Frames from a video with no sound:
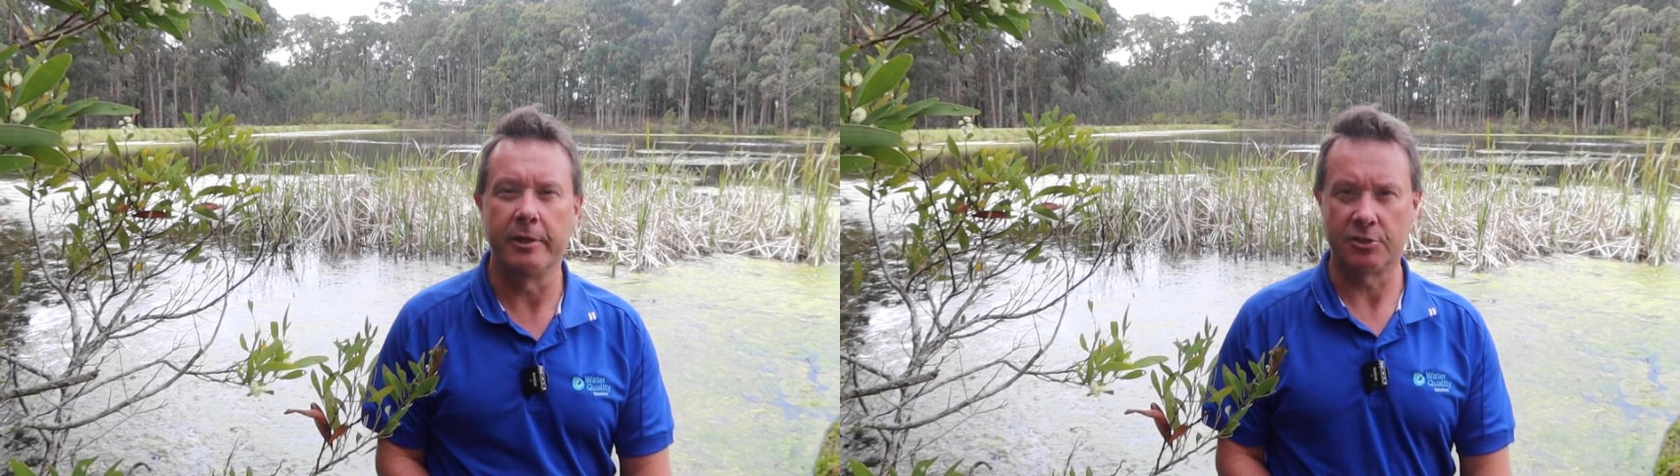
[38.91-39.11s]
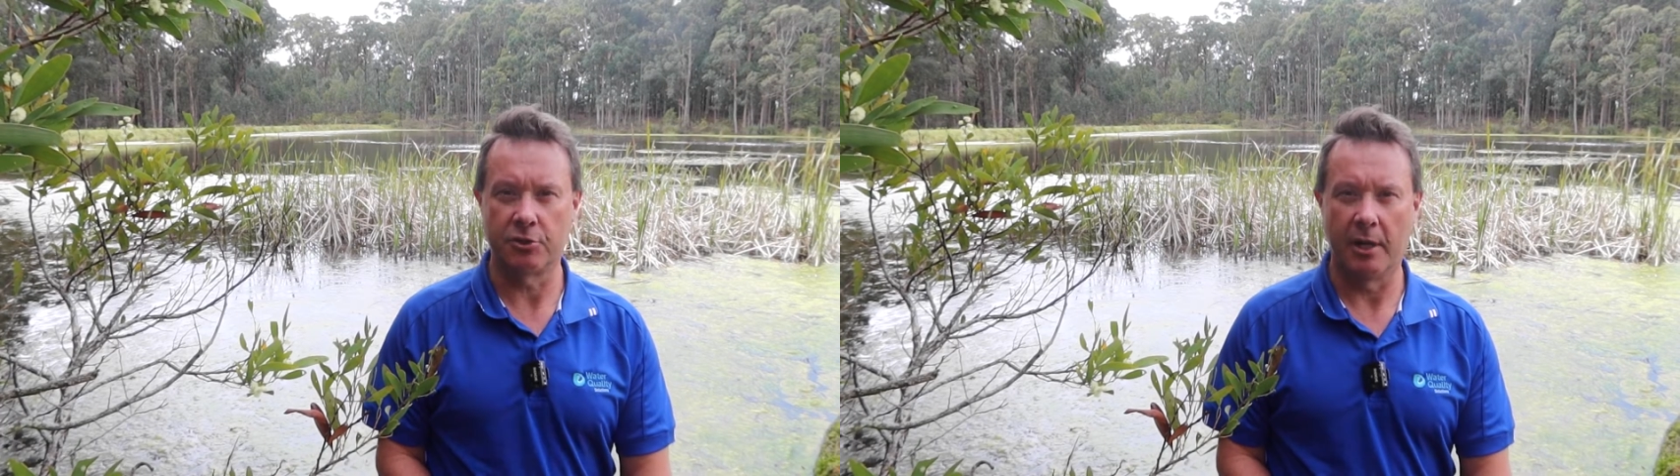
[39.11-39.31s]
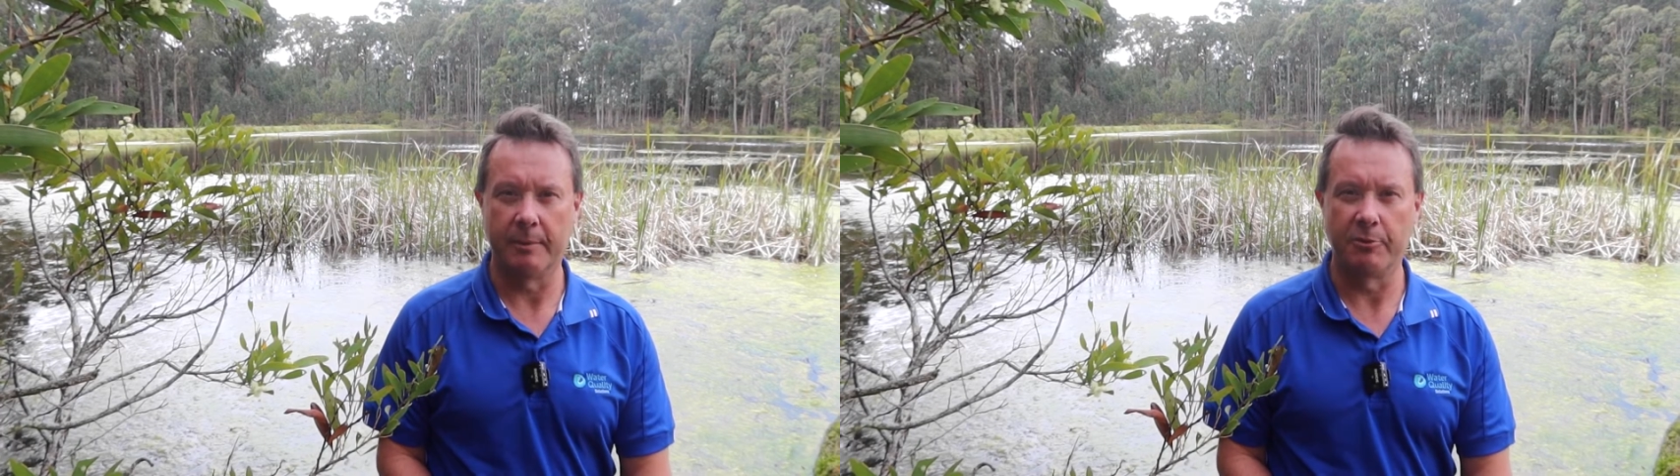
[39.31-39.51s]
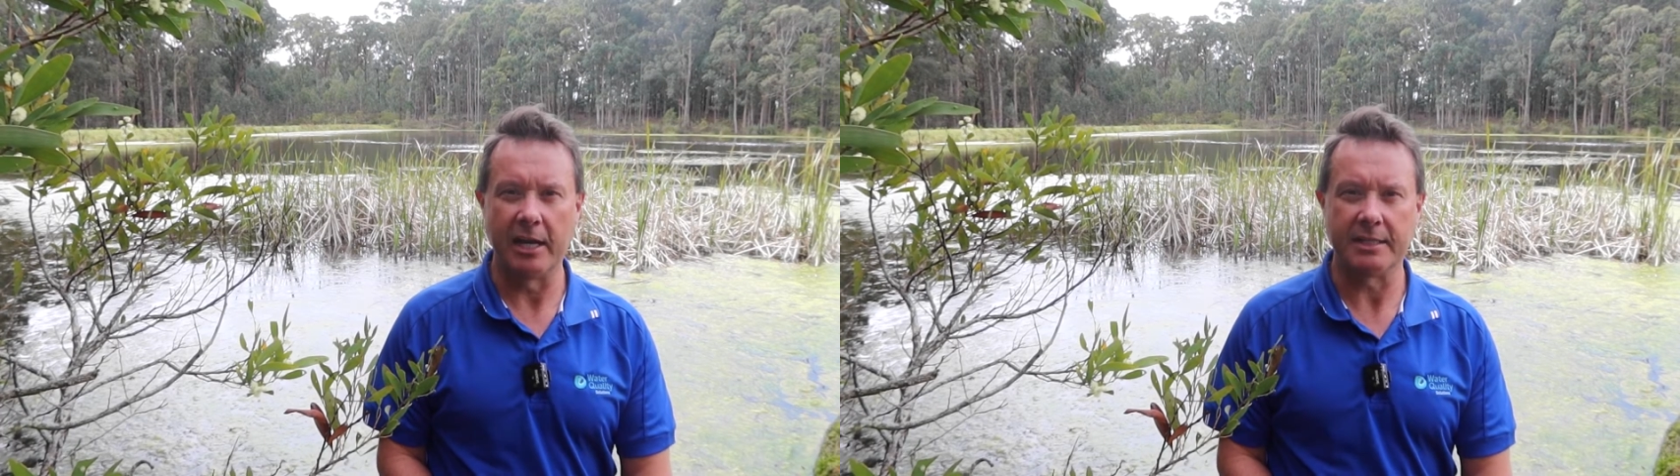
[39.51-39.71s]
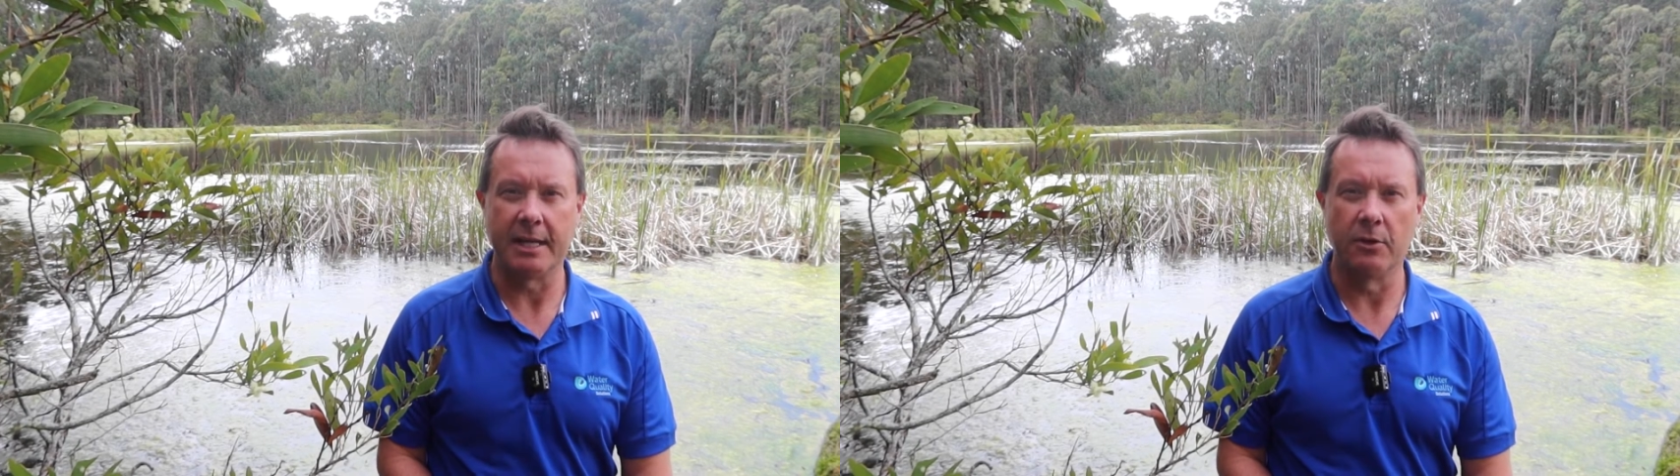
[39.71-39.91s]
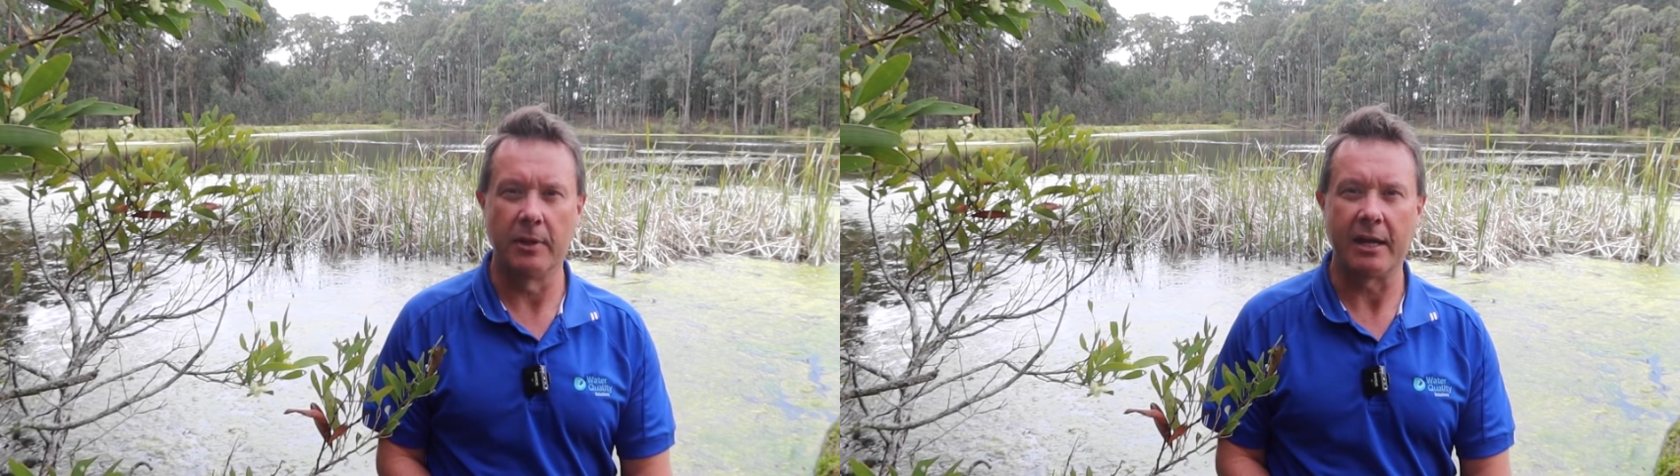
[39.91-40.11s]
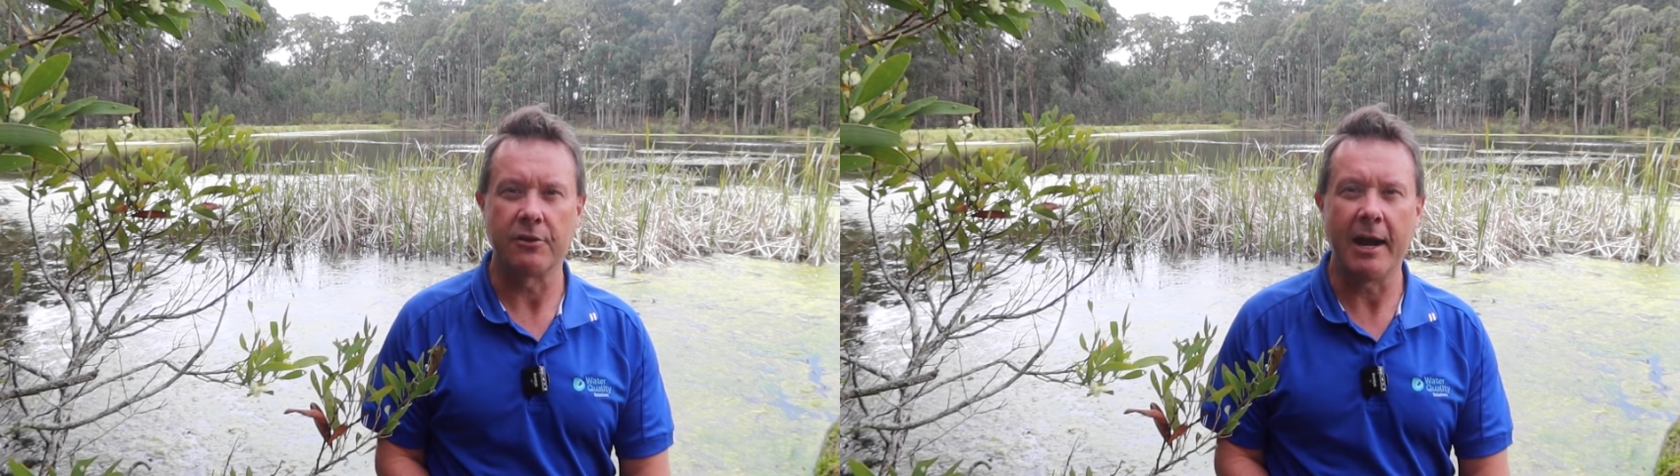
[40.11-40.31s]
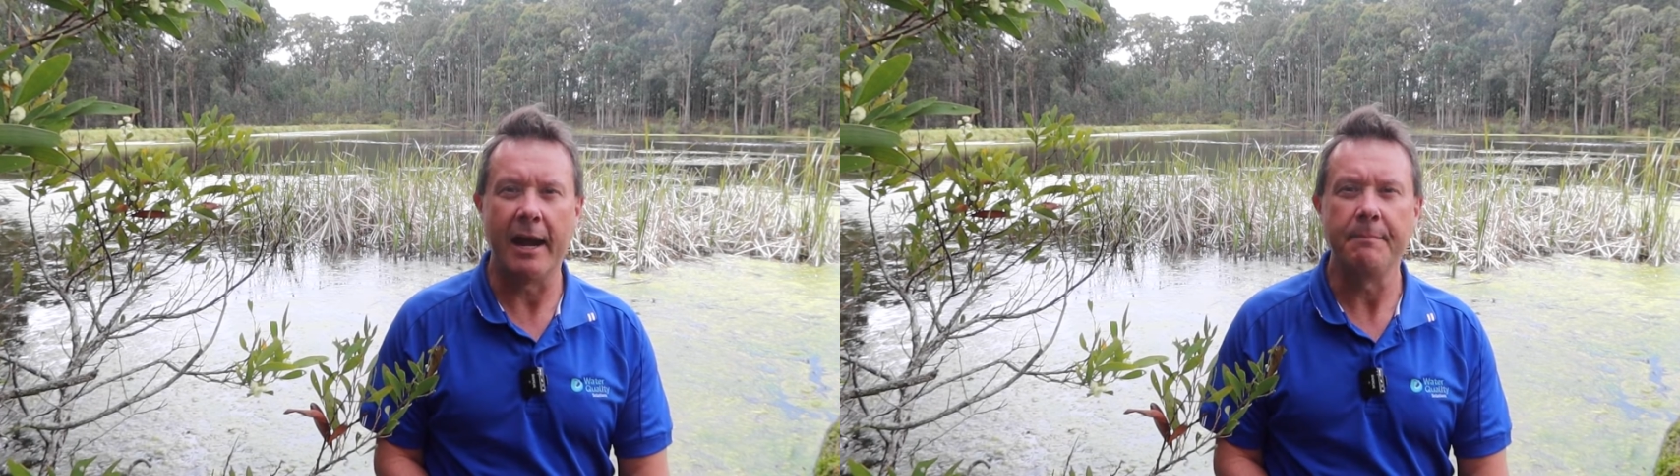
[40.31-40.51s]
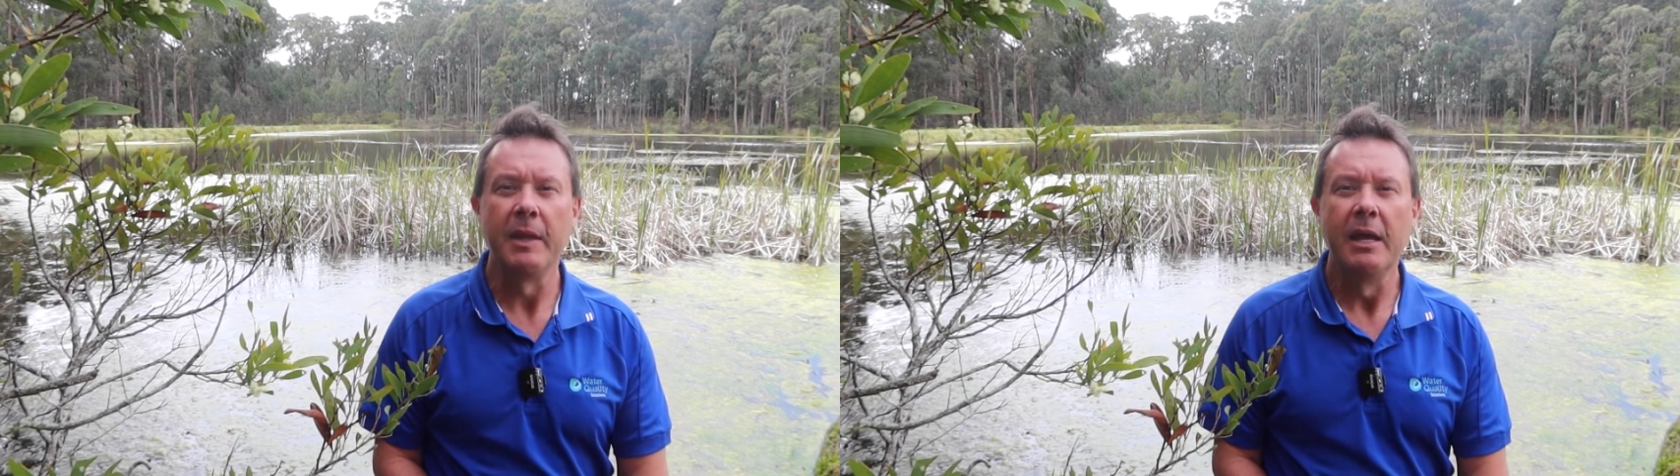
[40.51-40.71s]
that's trying to break down all that crap